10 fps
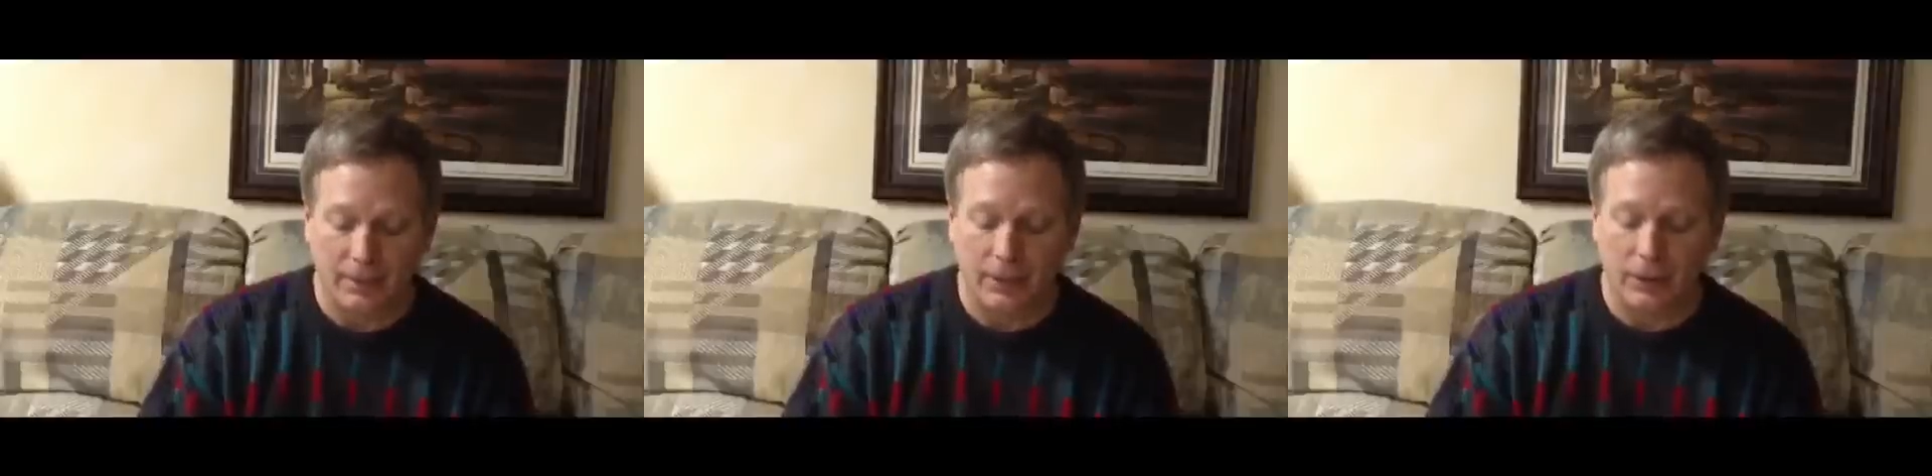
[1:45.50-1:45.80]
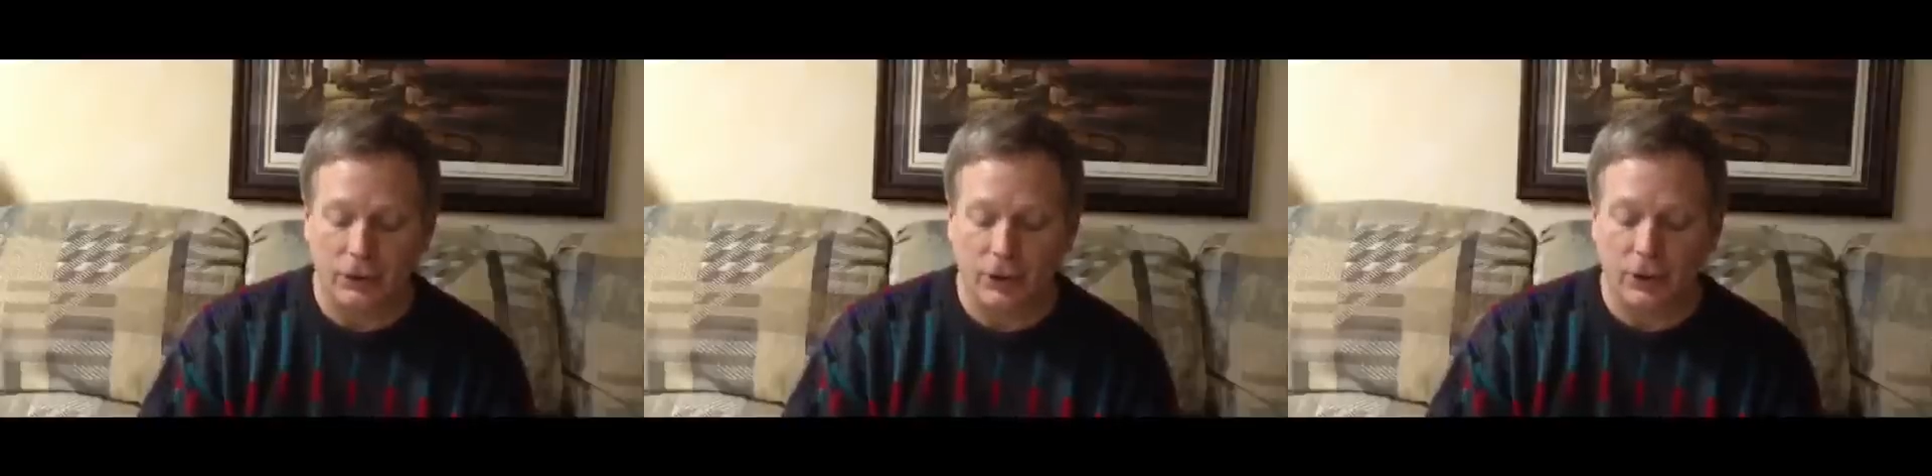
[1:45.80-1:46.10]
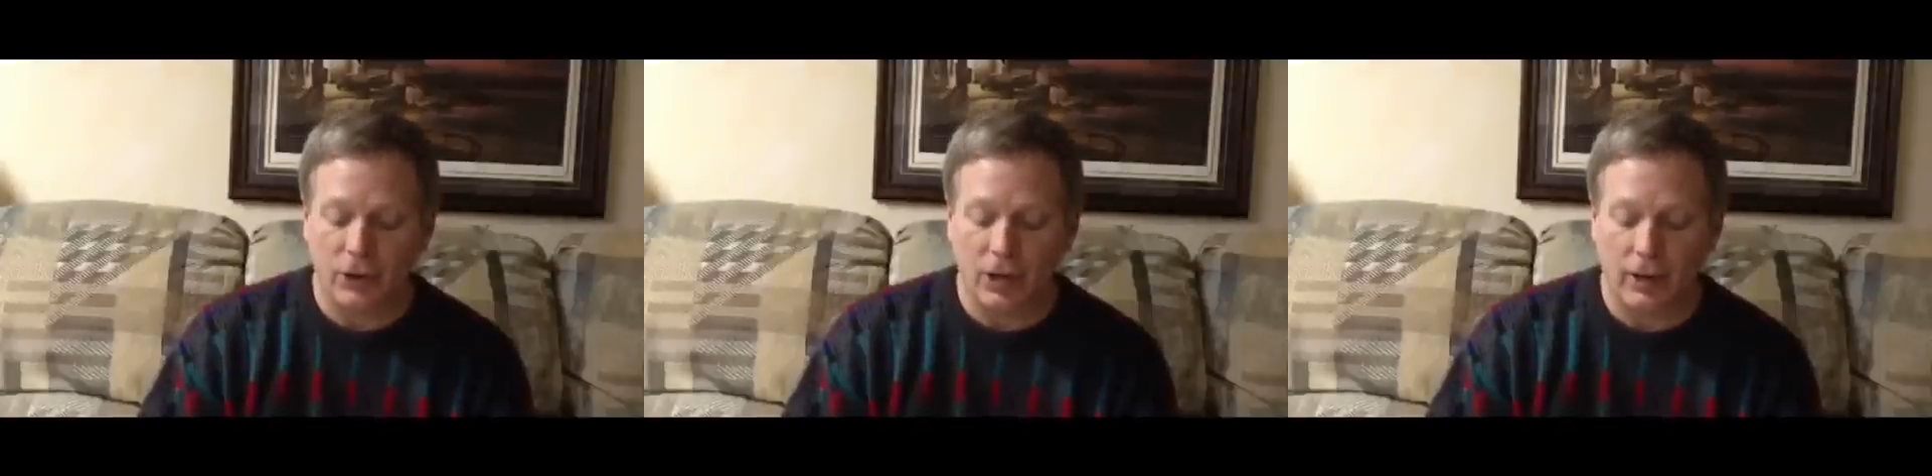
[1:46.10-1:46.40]
Did the
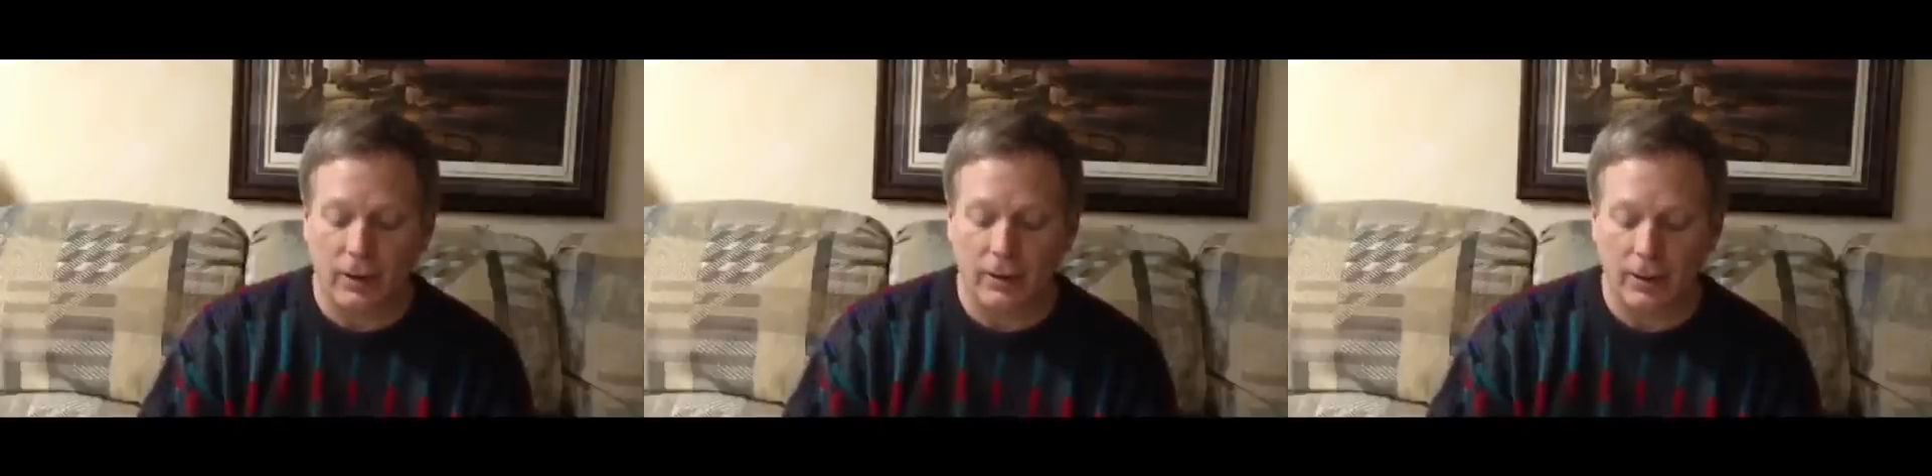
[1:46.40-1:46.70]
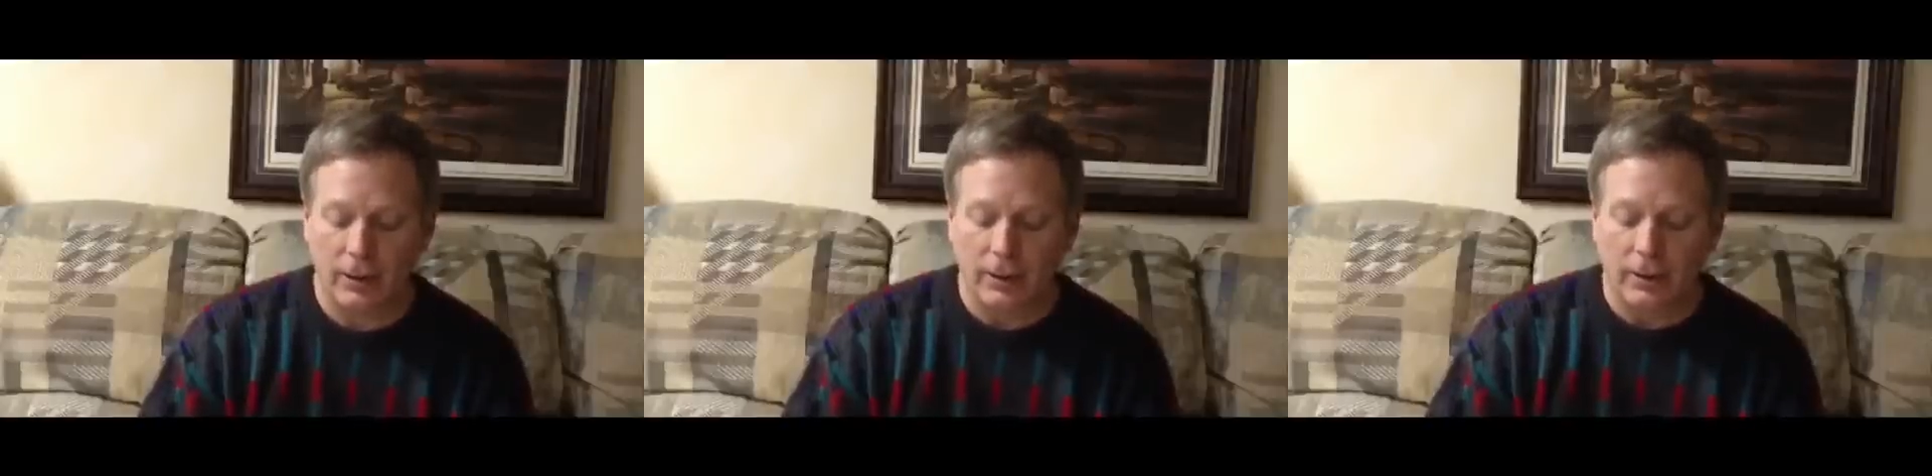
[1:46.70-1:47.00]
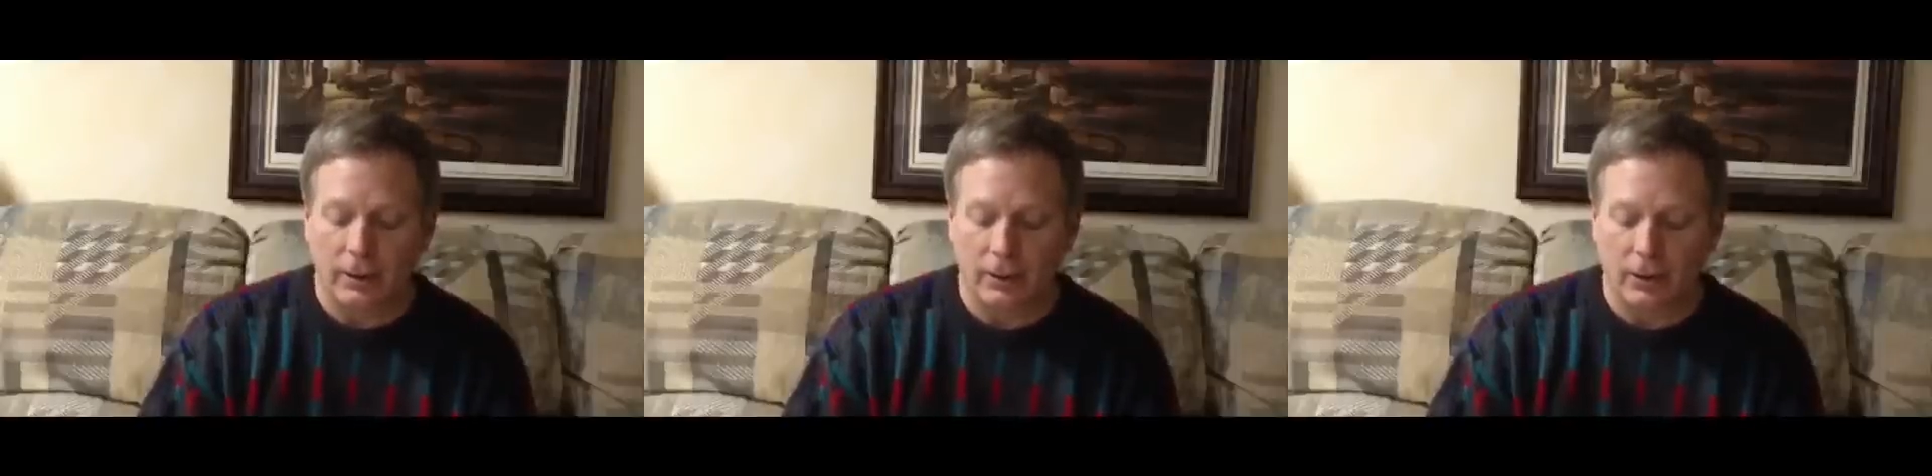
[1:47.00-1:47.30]
judge care
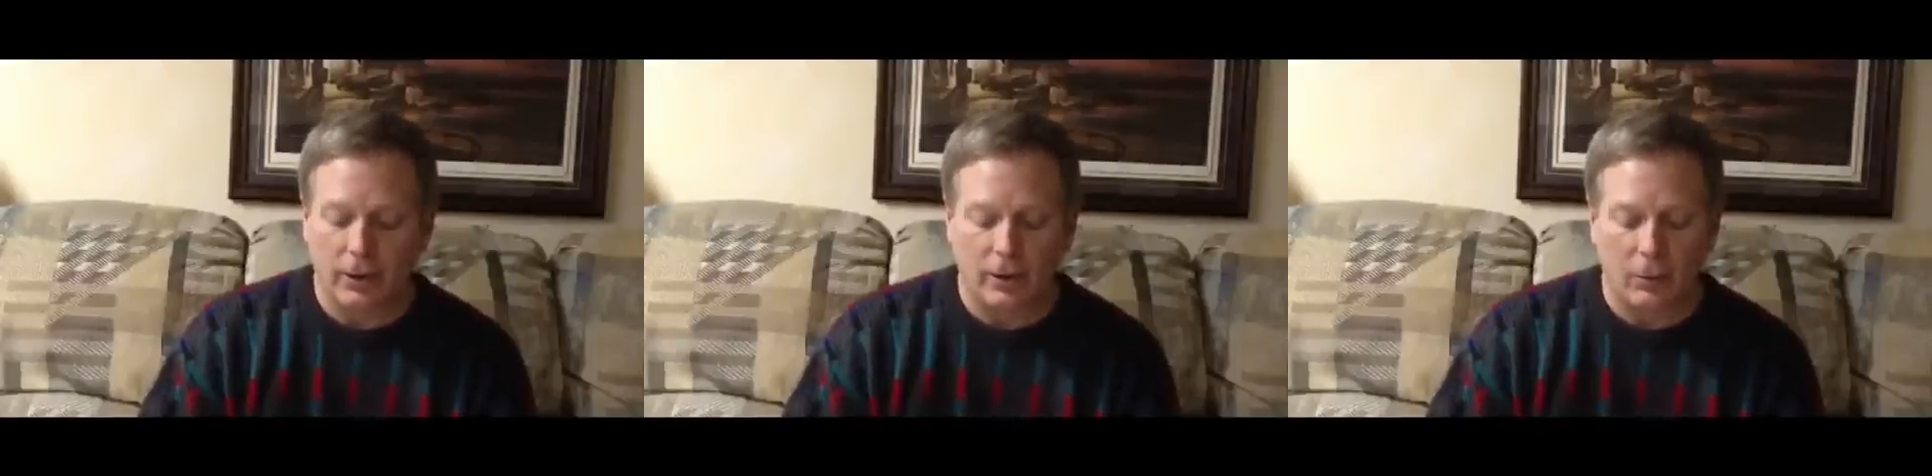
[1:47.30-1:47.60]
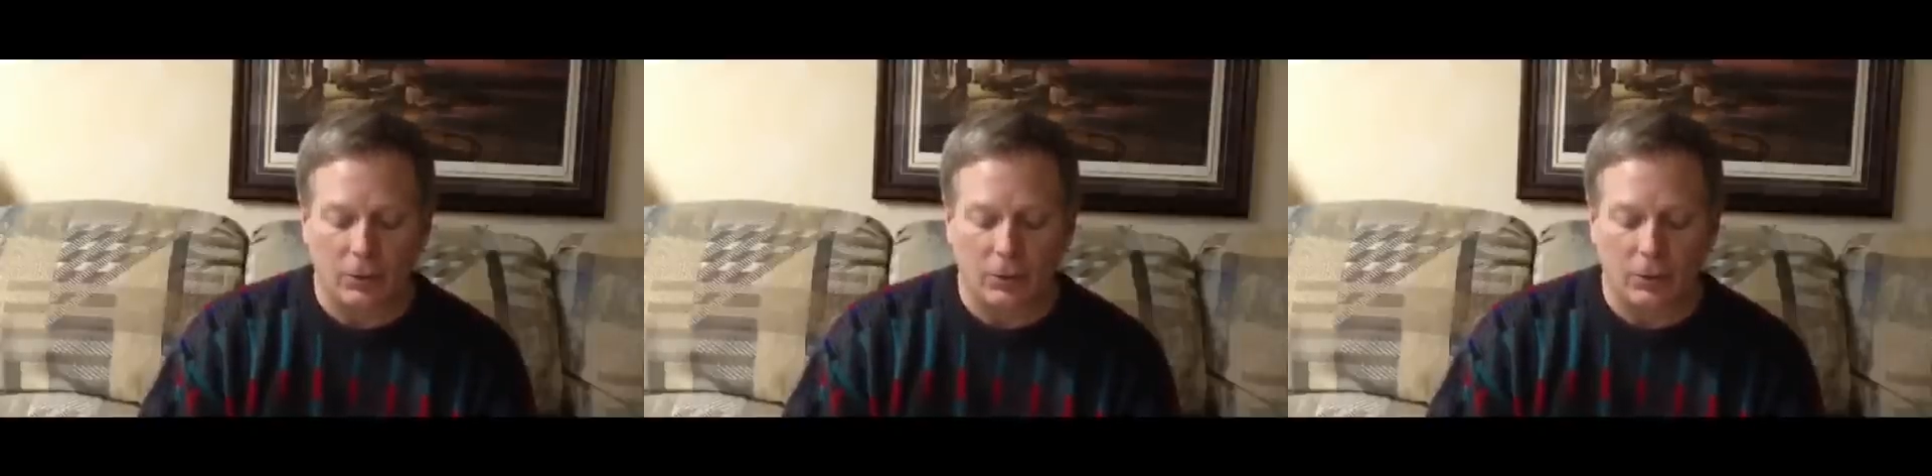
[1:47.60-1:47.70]
that there